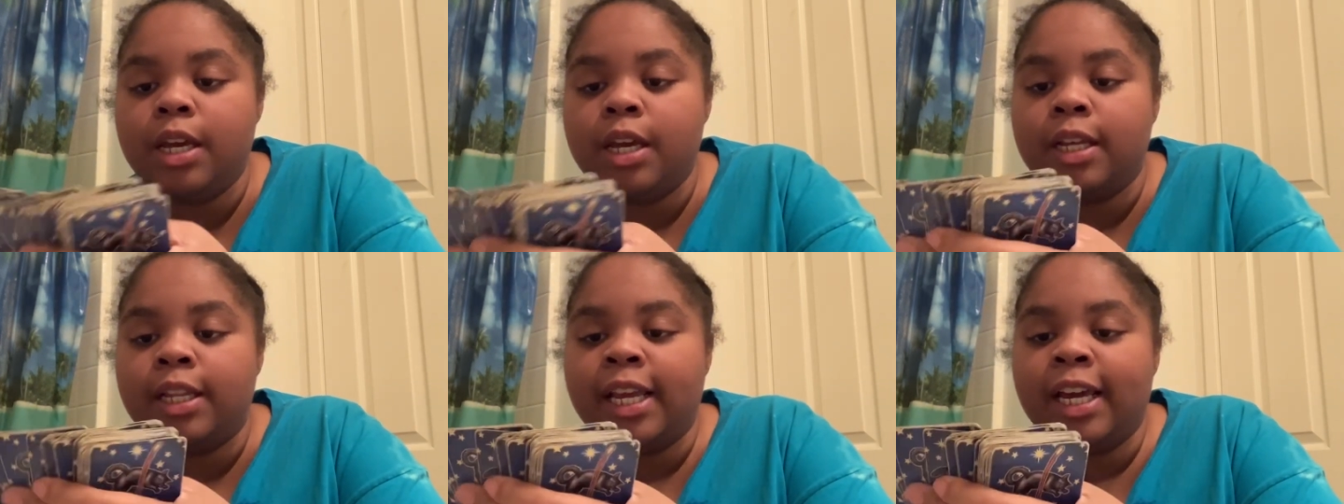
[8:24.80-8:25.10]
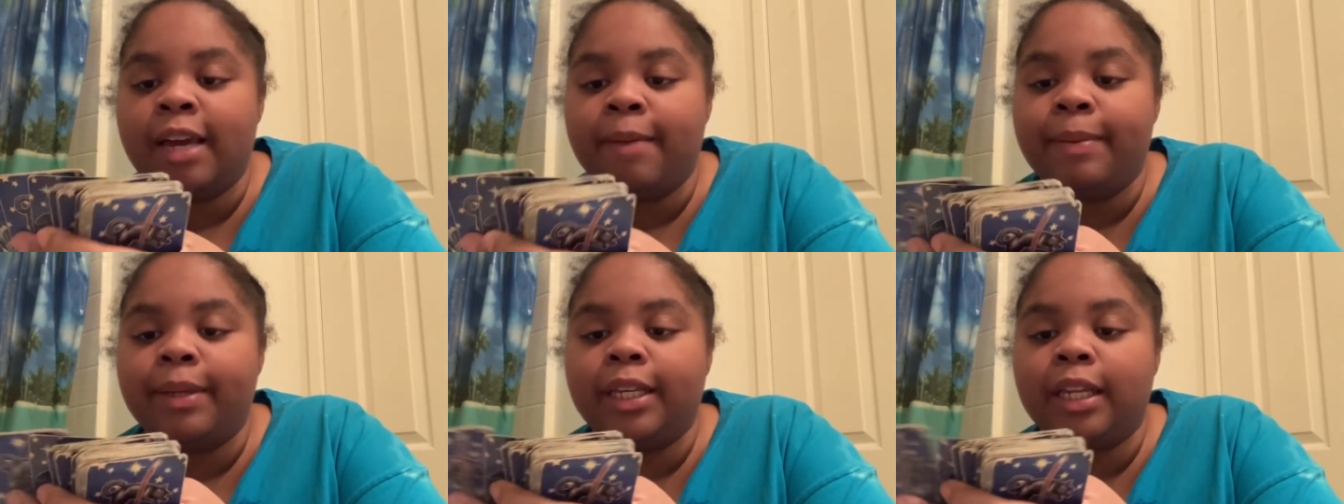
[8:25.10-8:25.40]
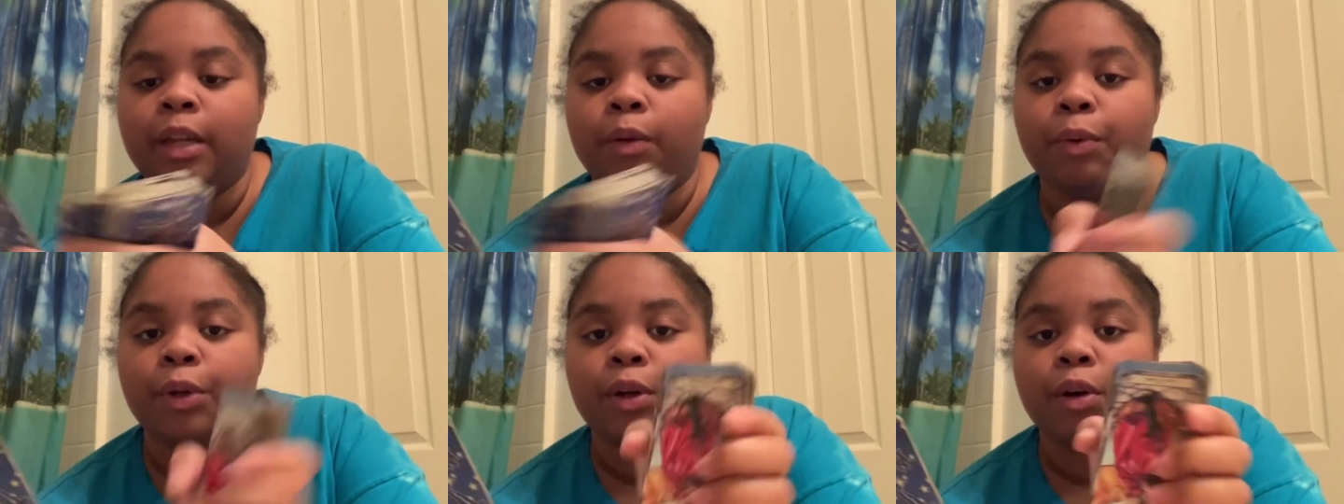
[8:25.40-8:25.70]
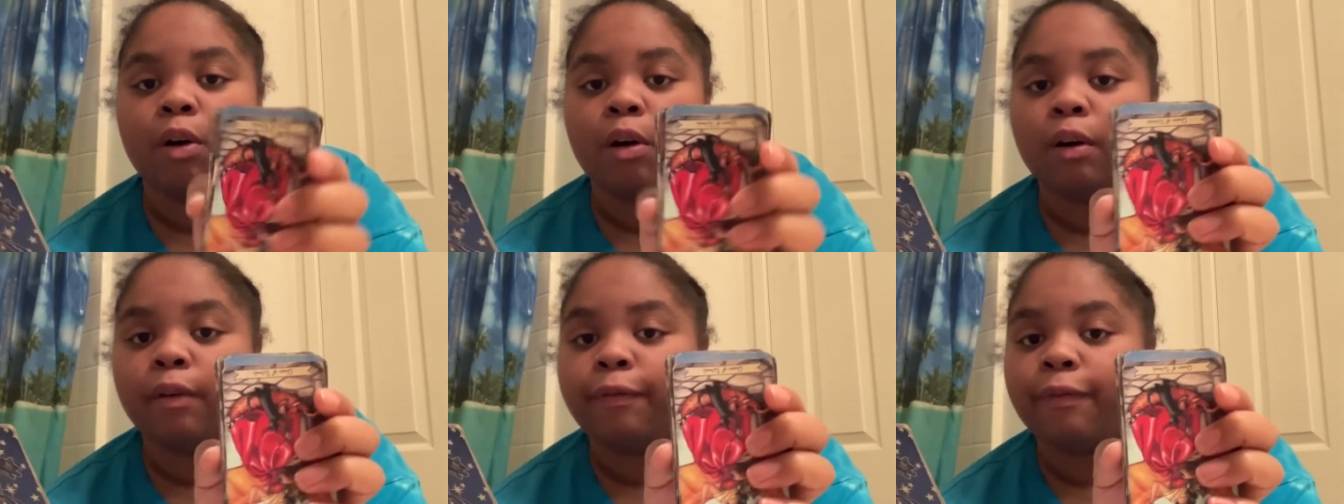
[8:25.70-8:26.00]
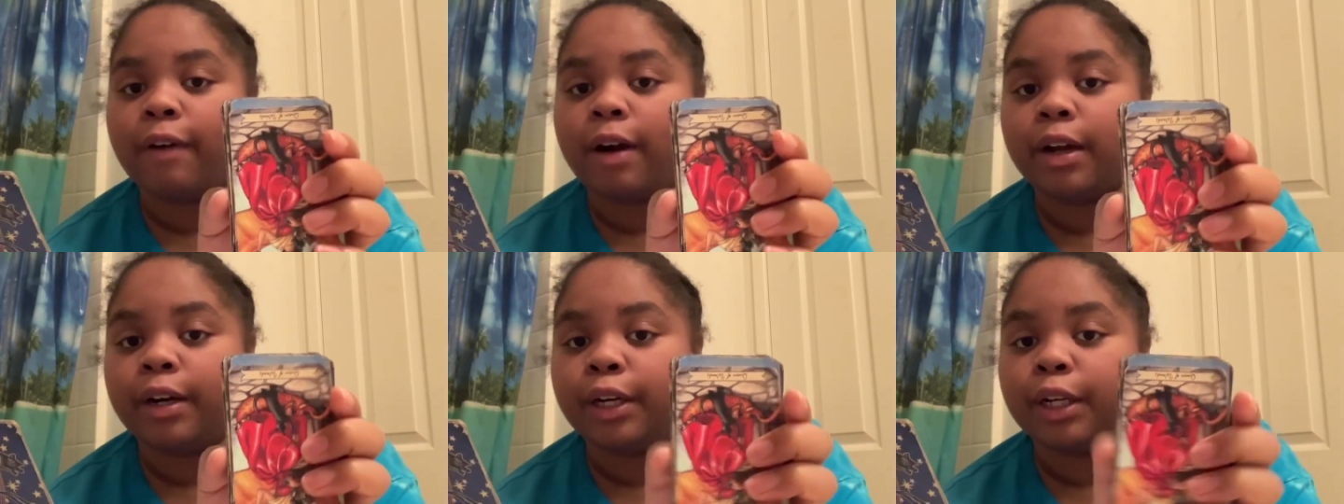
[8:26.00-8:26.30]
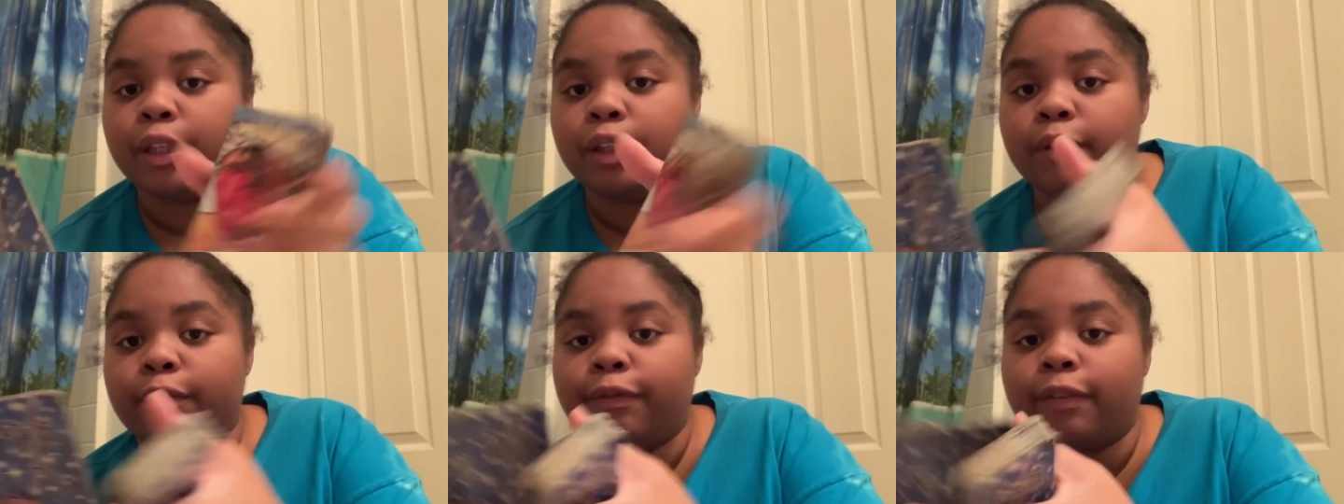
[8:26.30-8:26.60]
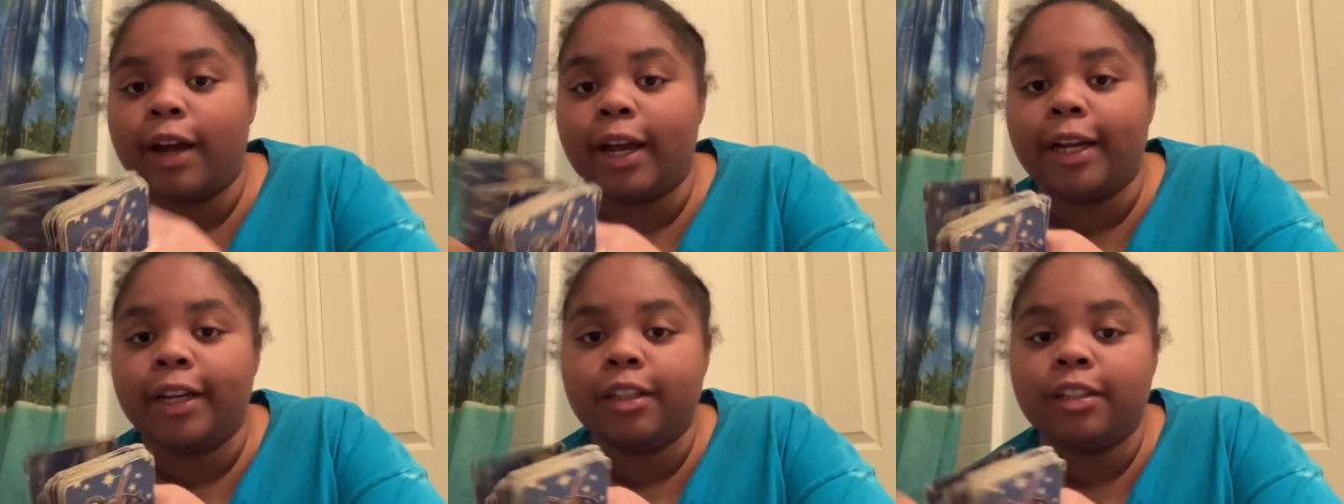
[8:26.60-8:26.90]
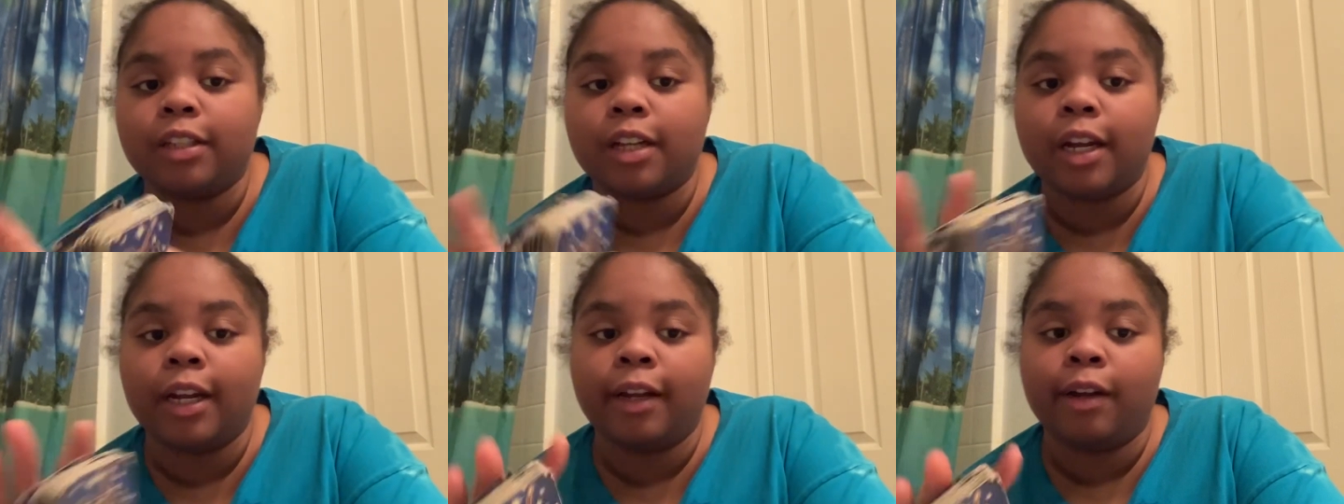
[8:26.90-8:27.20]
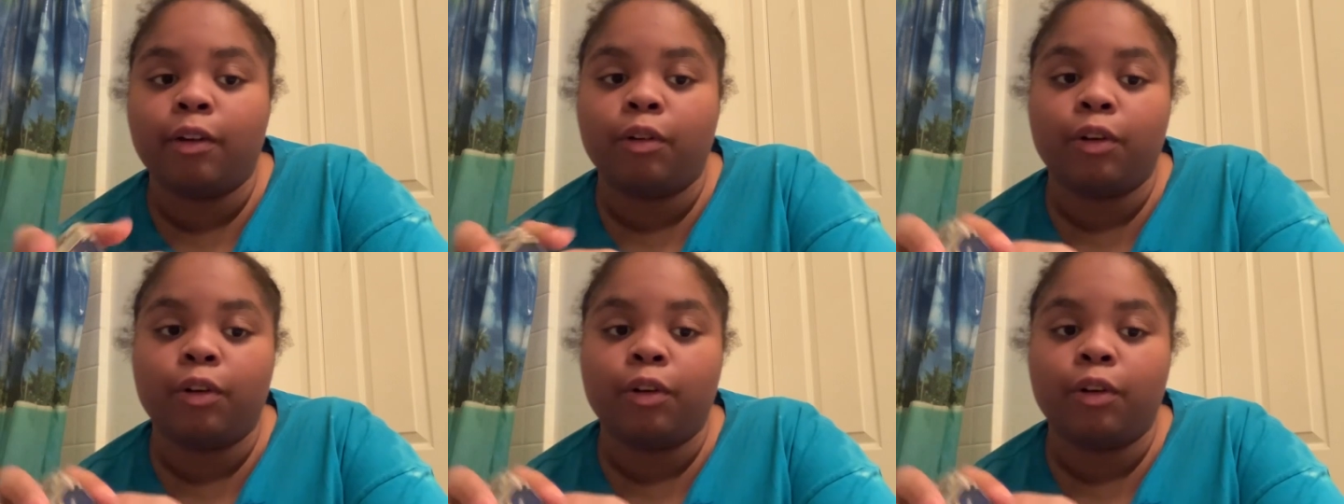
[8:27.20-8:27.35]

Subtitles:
They could be dealing with a whole another fire sign.